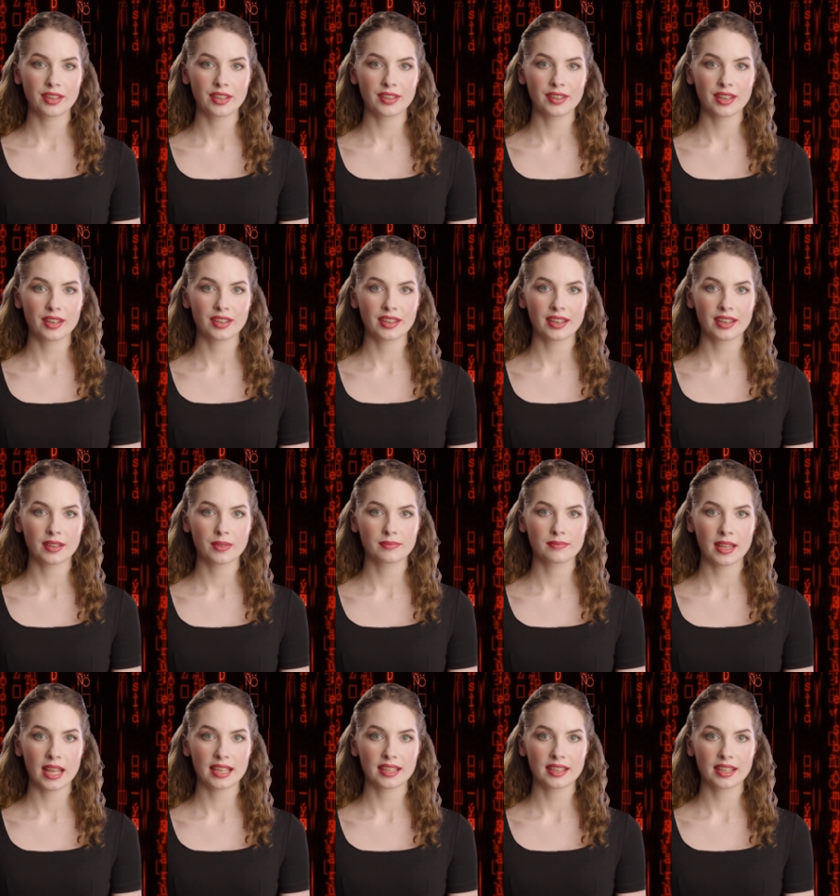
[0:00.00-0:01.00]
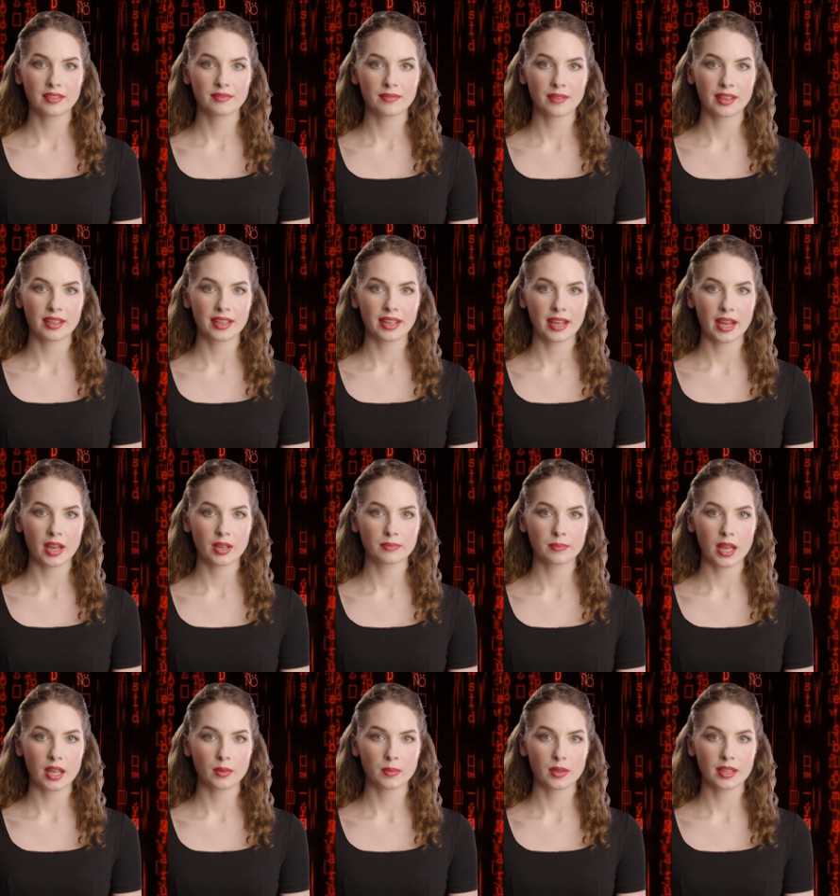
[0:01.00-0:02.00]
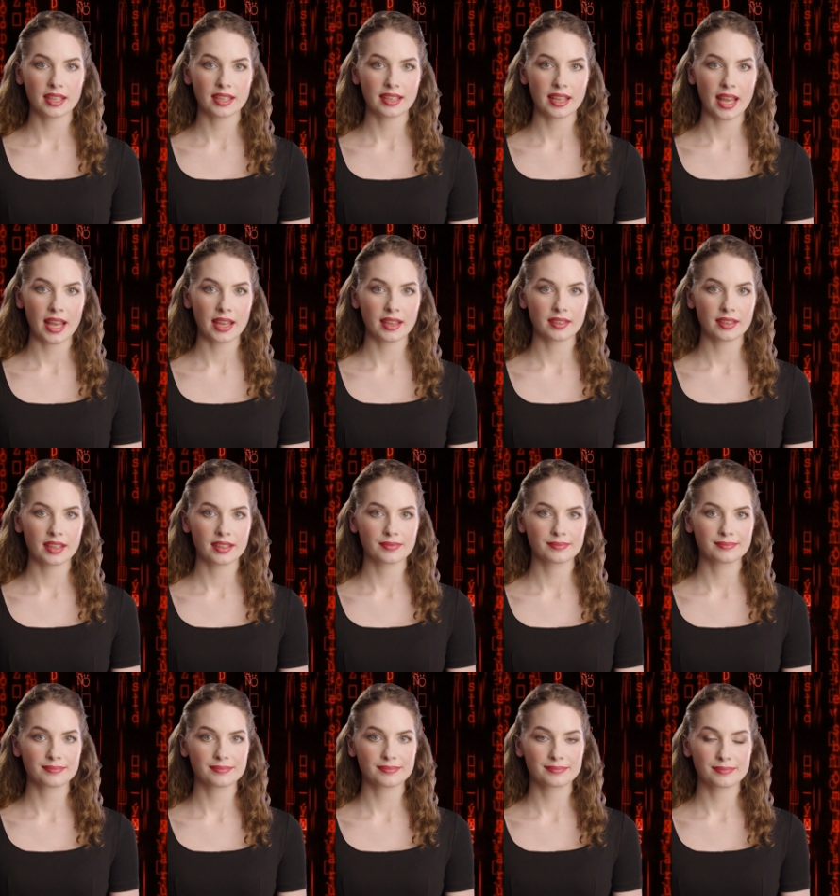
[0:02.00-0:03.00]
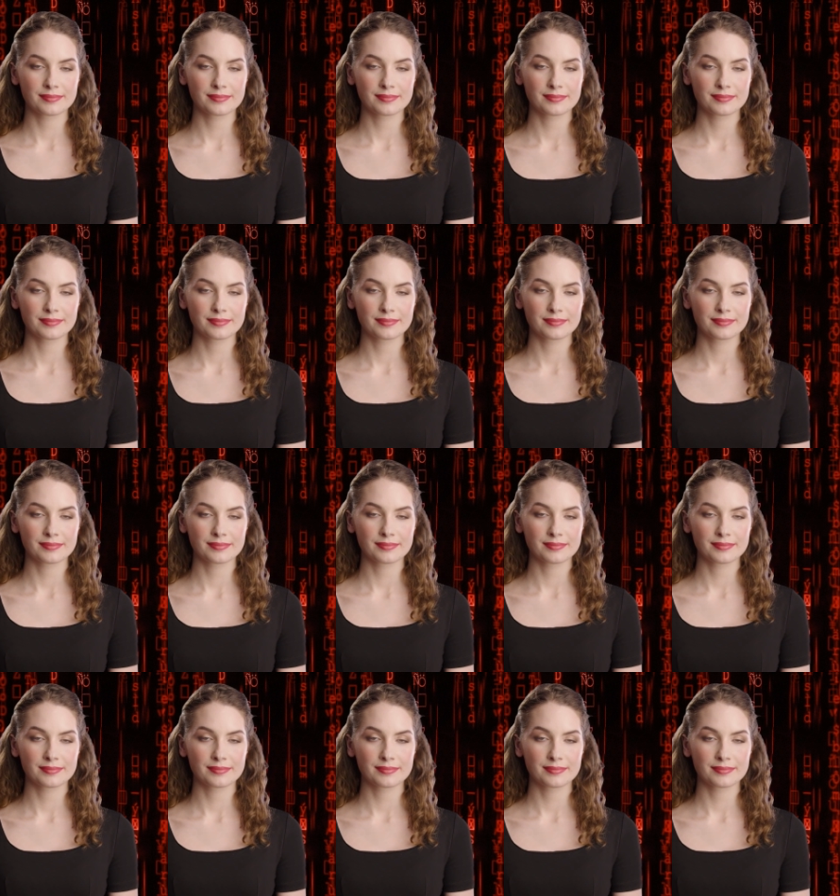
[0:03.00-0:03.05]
such as advanced phishing or malware attacks.